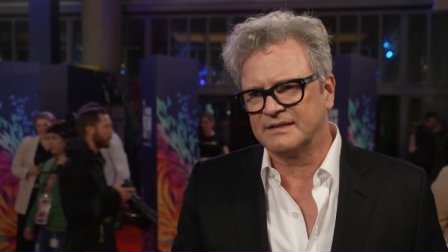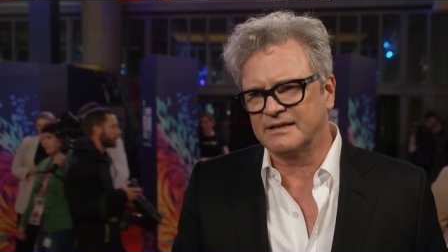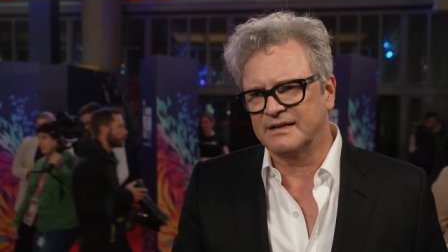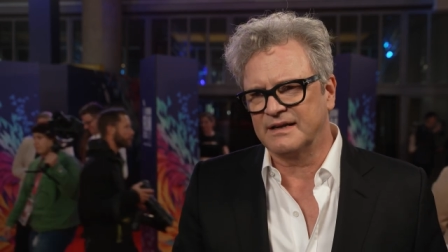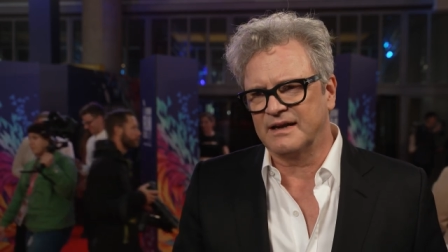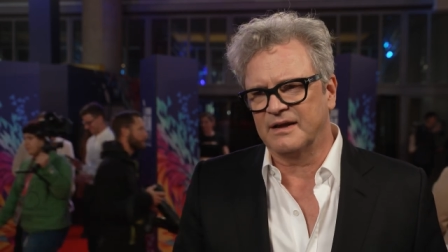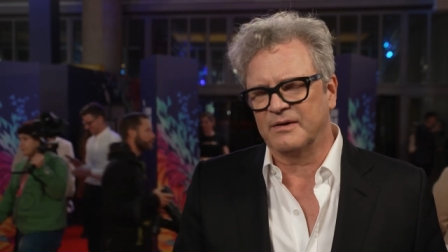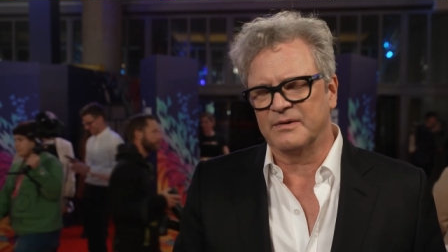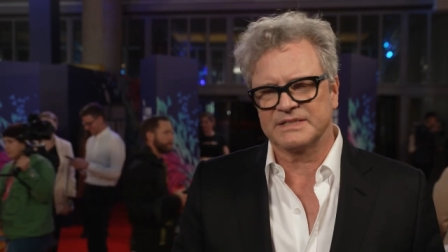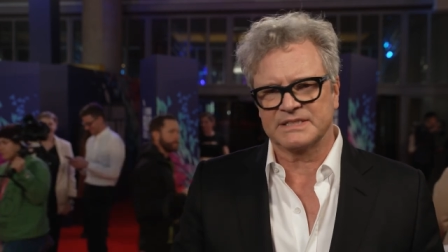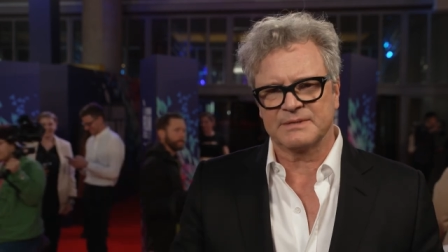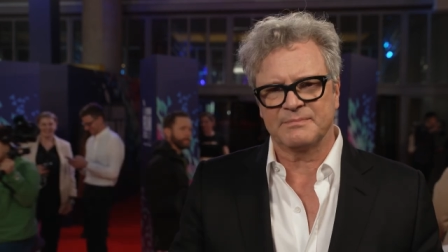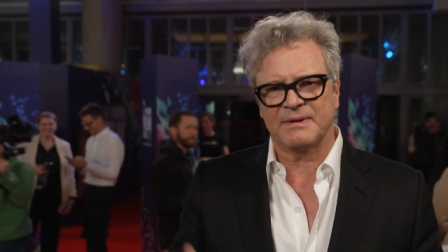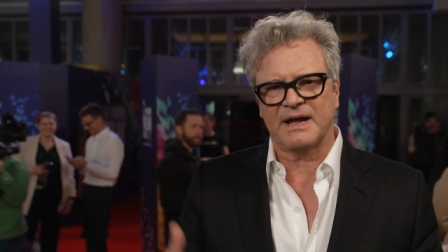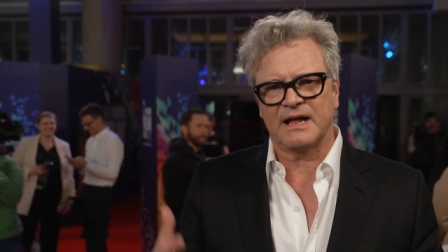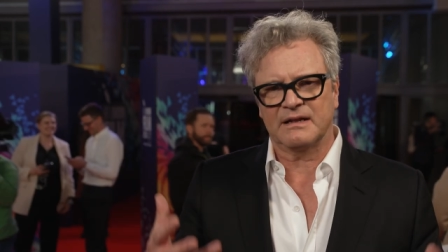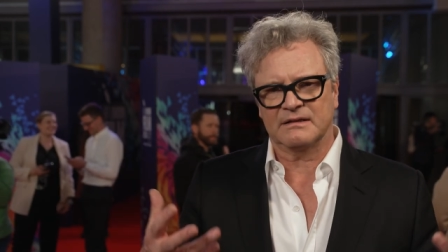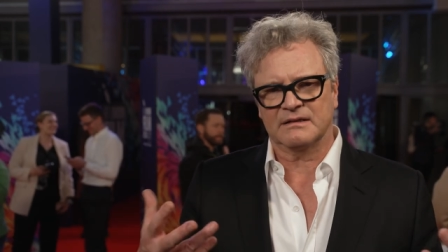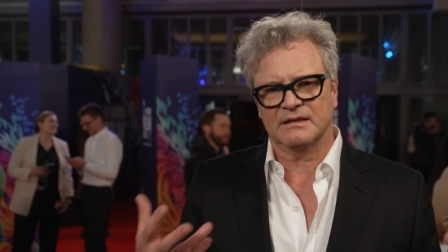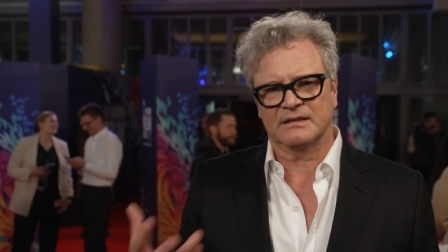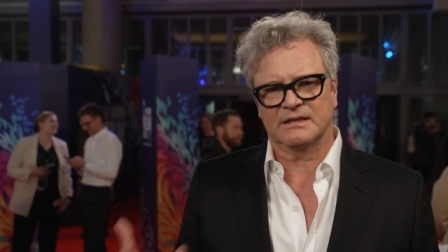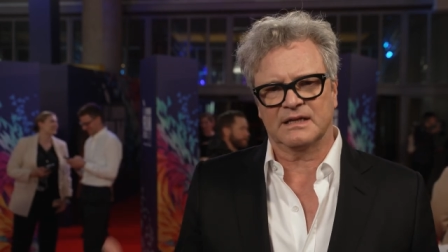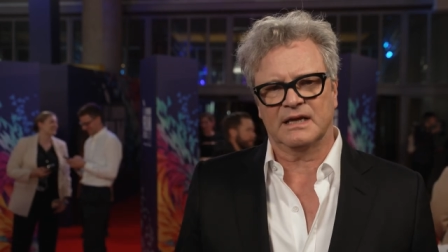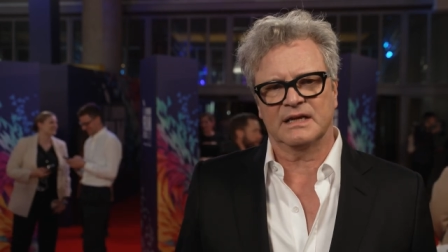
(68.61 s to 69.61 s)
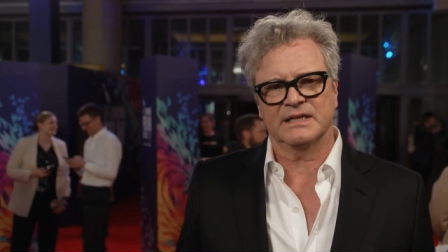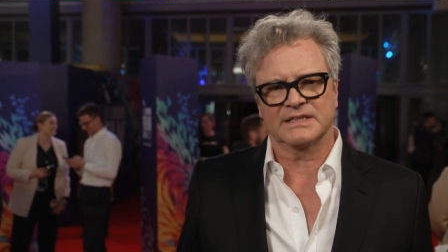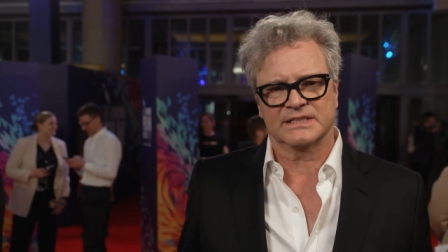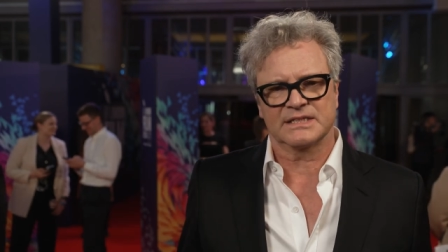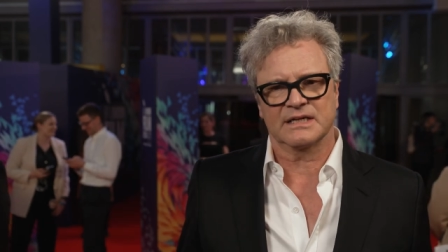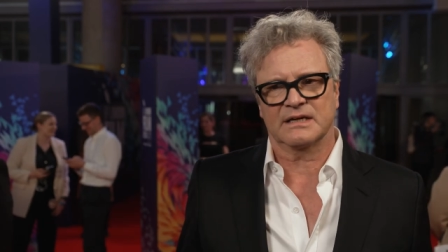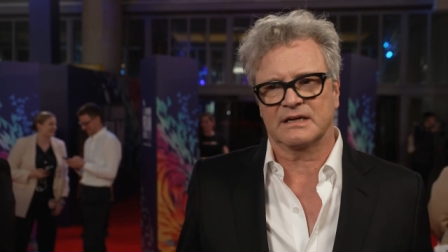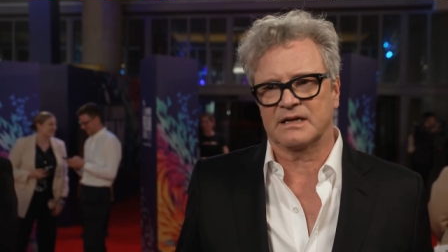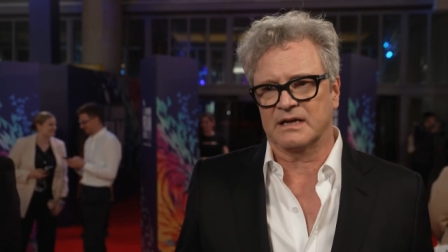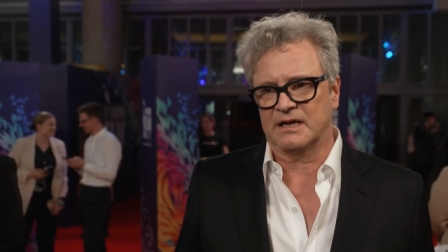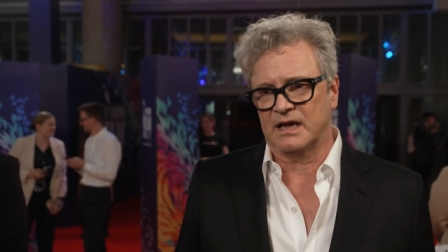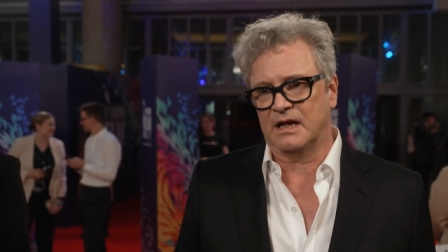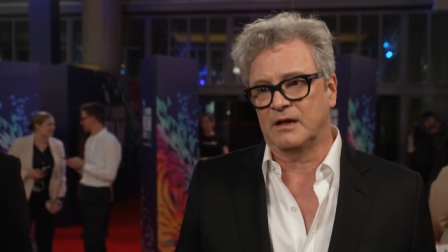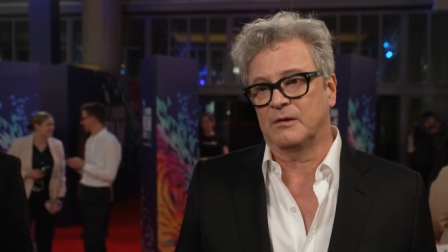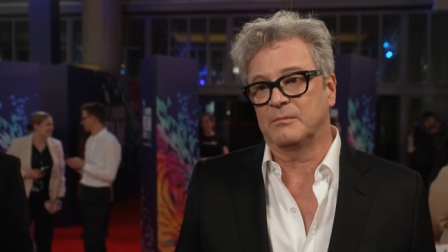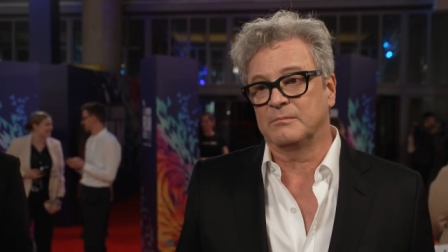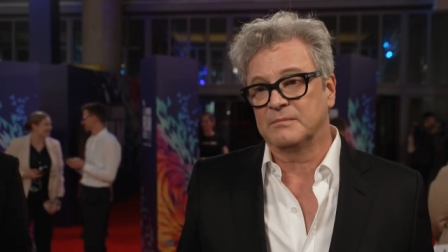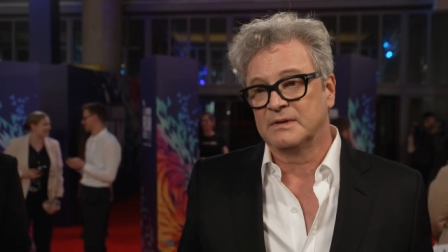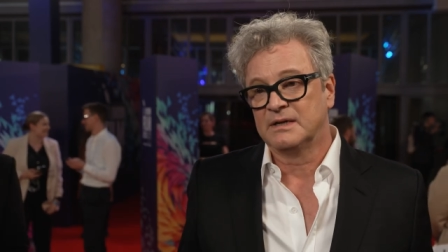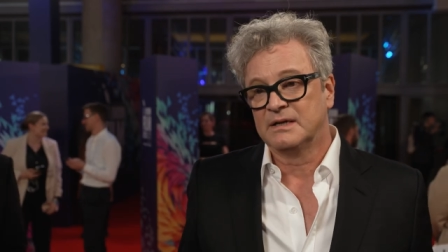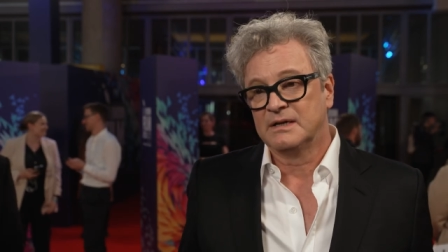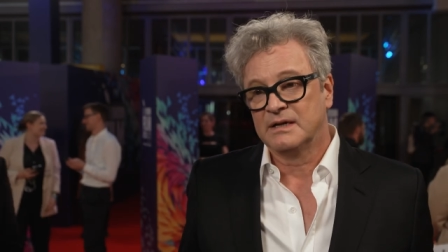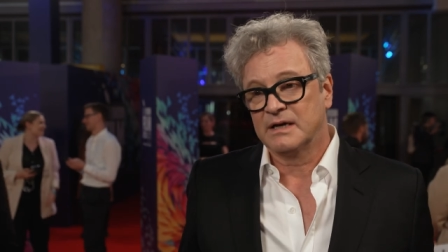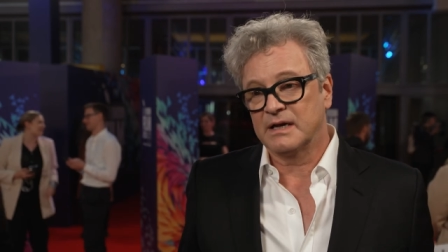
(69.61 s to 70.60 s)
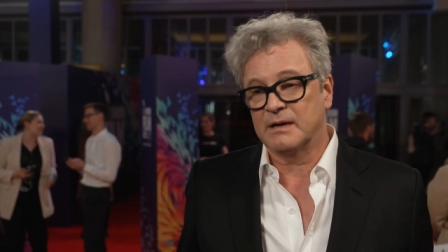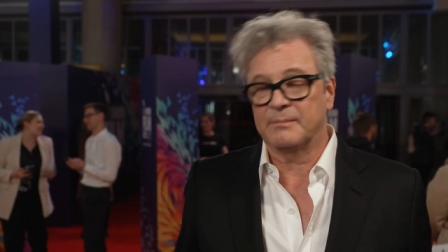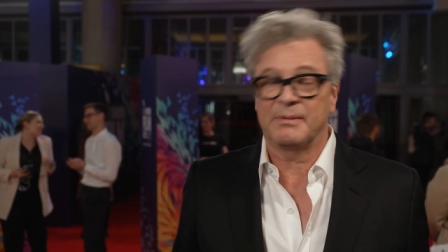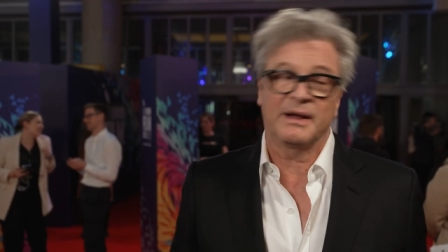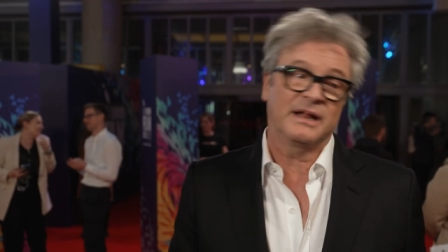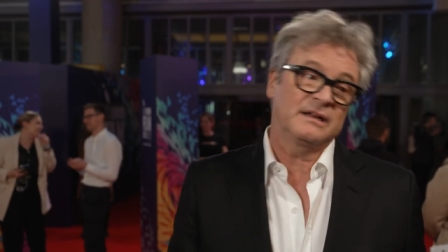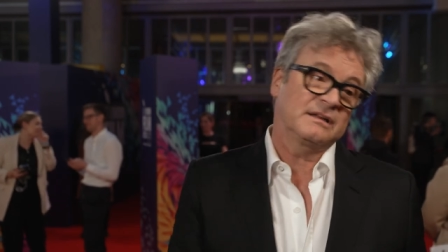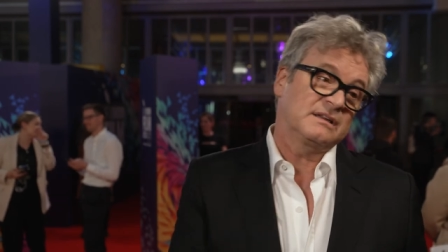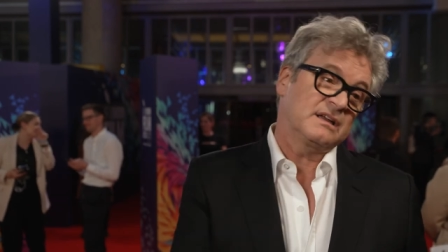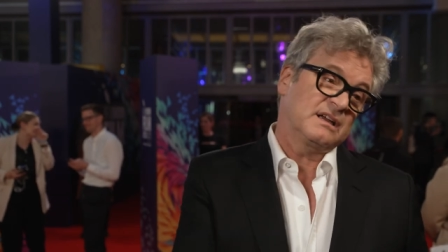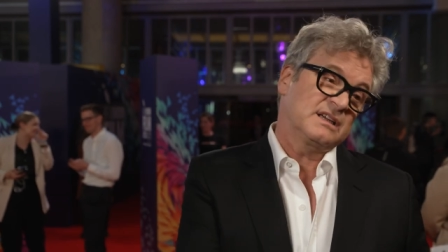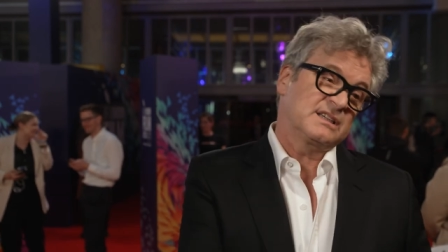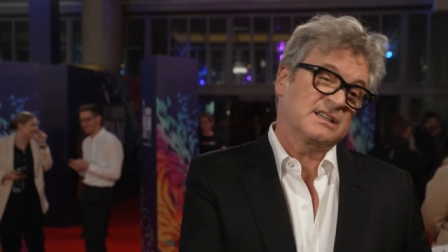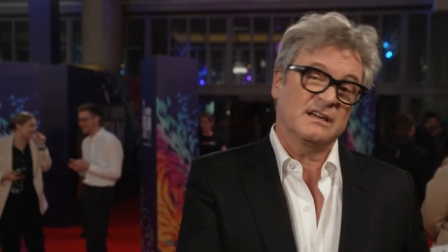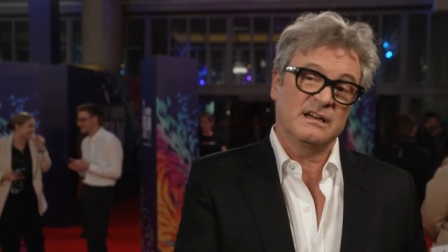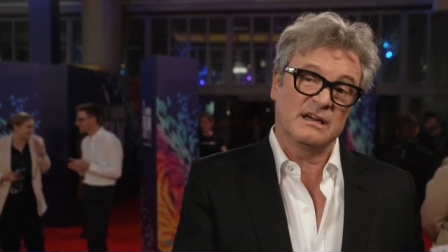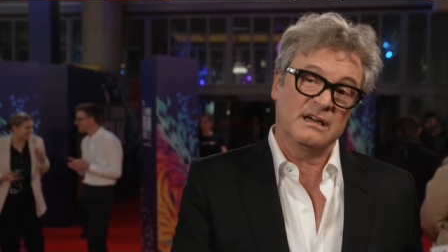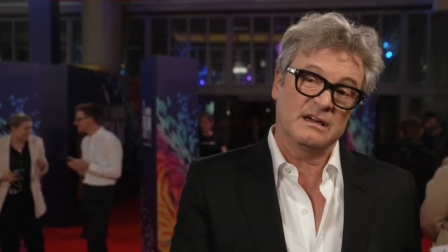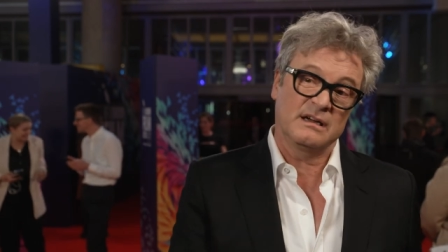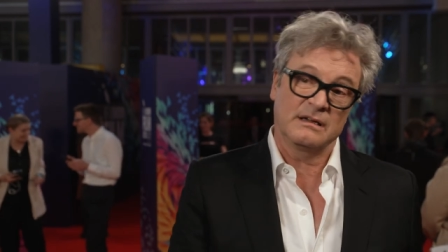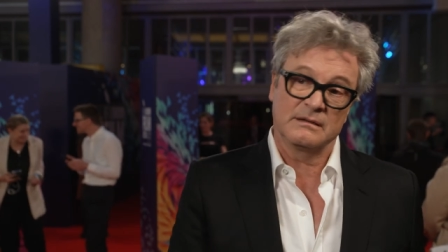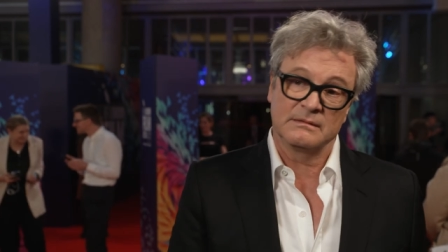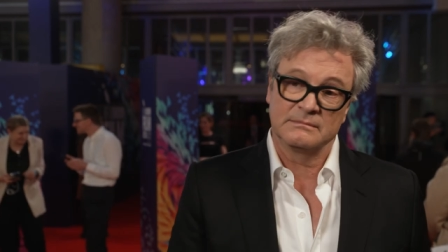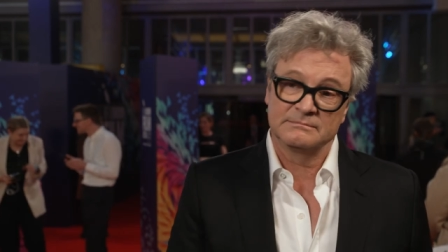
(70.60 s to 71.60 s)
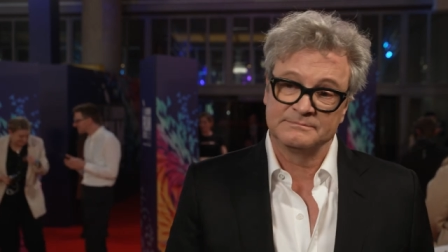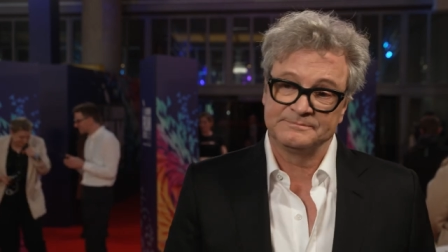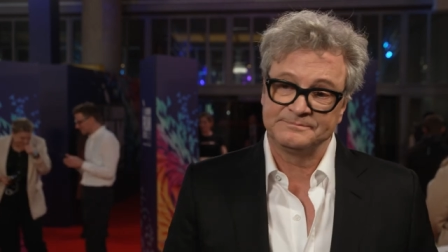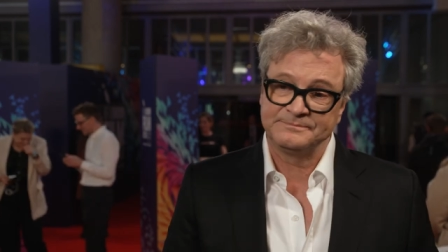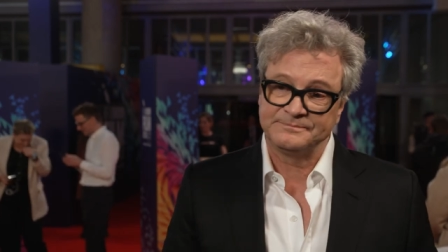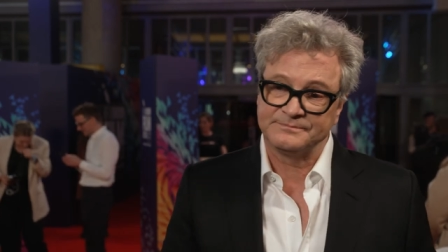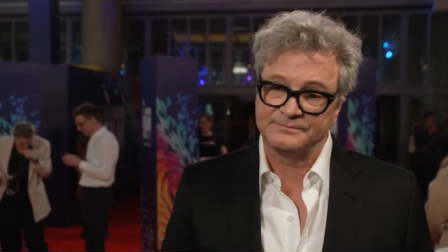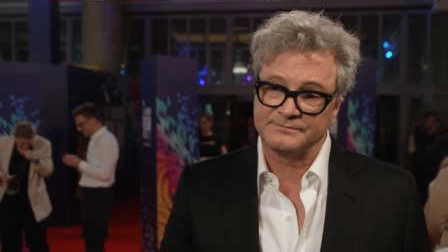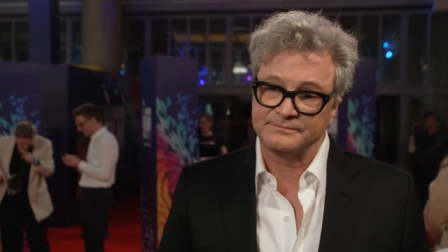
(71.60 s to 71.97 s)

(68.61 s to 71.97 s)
You know, it's about the things that can help and about things that hurt.